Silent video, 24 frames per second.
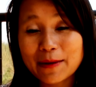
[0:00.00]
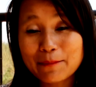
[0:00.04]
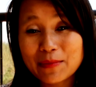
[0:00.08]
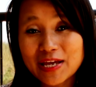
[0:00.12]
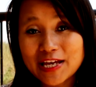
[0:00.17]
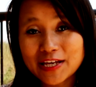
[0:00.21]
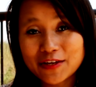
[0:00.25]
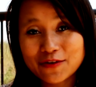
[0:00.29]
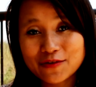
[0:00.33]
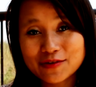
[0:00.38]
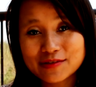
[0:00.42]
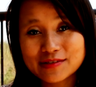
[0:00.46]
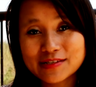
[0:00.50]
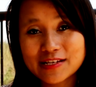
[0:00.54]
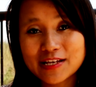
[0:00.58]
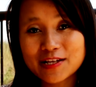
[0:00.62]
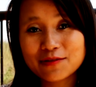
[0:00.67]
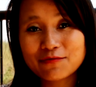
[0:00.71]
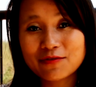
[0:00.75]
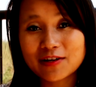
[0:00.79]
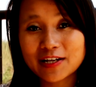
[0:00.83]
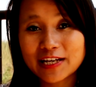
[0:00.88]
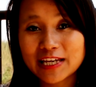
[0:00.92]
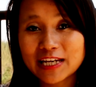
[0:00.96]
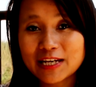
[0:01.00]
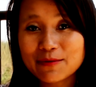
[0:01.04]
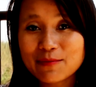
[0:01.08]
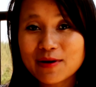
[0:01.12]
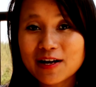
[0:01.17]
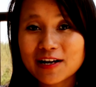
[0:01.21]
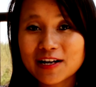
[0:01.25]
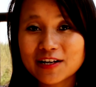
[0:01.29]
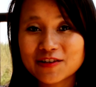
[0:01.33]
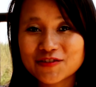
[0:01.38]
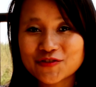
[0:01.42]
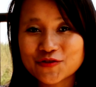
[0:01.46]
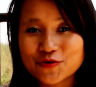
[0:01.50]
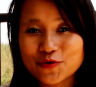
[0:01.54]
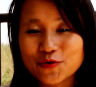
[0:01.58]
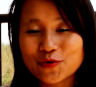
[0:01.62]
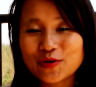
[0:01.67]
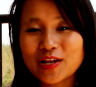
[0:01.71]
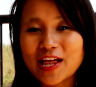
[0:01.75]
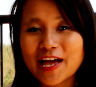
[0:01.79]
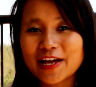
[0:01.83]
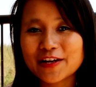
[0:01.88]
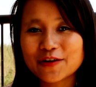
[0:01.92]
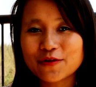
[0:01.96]
make yourself a Kinema Ko
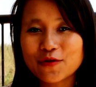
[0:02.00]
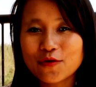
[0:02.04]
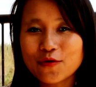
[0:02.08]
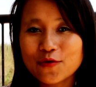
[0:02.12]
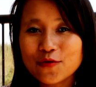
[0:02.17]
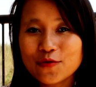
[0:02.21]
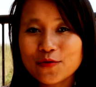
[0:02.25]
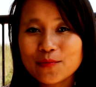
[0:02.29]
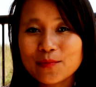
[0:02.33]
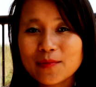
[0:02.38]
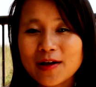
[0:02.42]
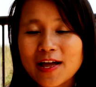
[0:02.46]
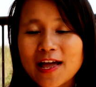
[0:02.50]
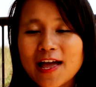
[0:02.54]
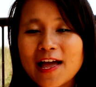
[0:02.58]
Jhol at home.